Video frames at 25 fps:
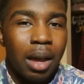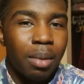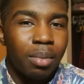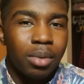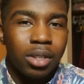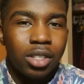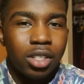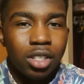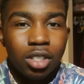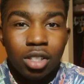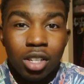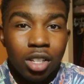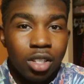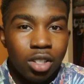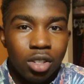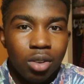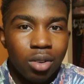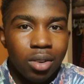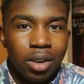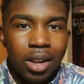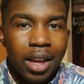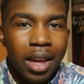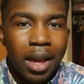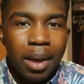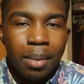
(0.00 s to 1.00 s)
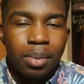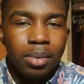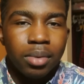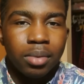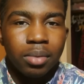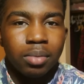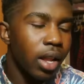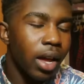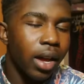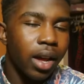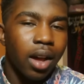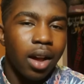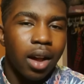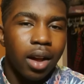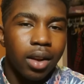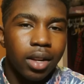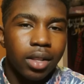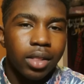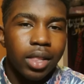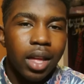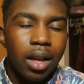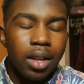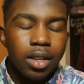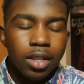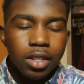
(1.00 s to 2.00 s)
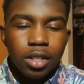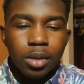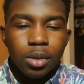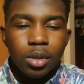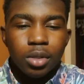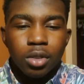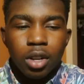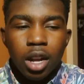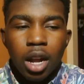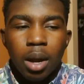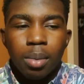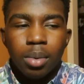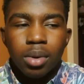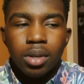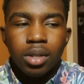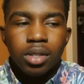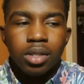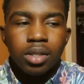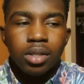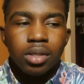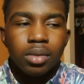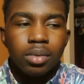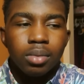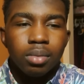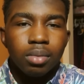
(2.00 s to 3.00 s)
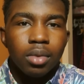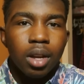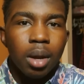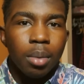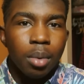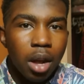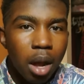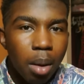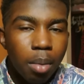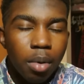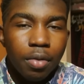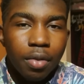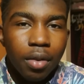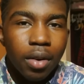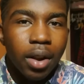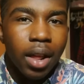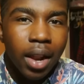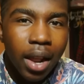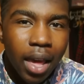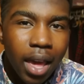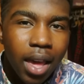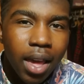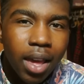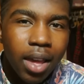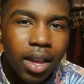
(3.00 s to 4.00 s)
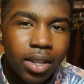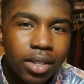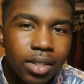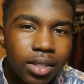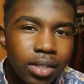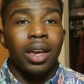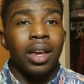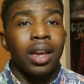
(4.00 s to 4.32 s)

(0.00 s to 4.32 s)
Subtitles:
it's gonna happen. Like, 100,000 subscribers, I'm coming for that ass.